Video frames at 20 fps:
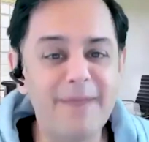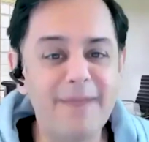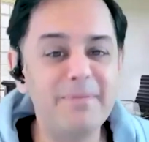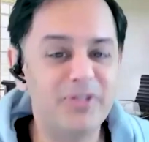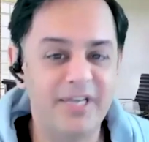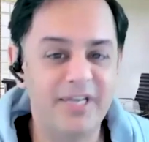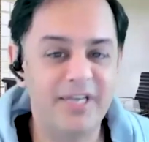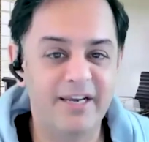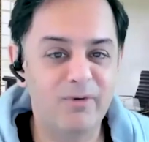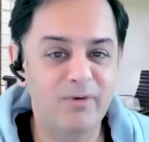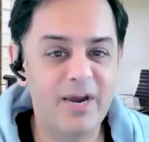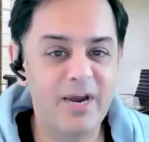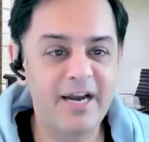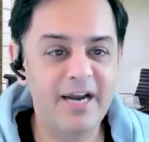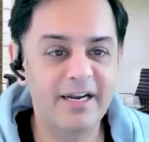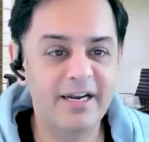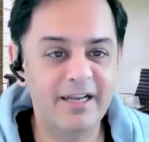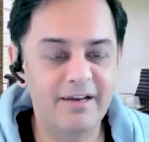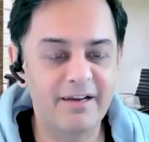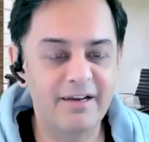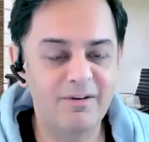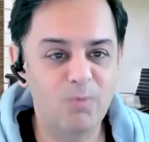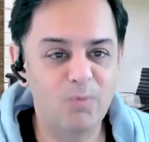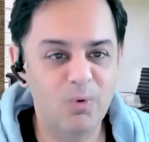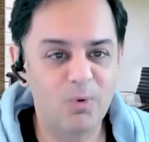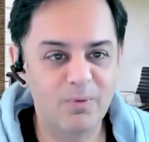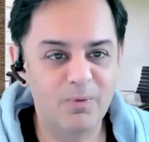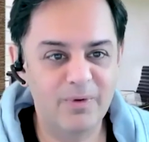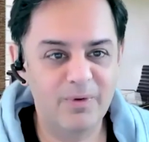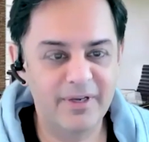missing? And then right? I actually
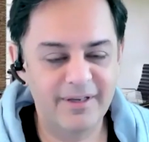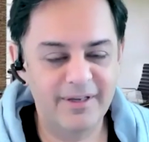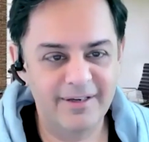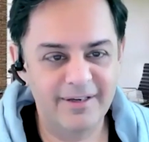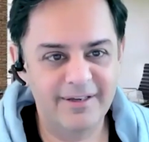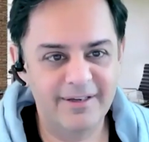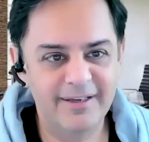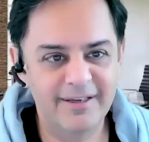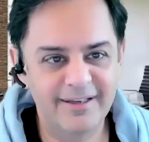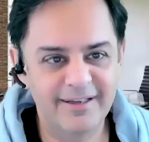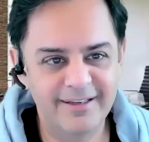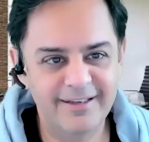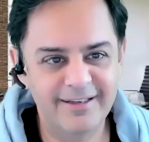had one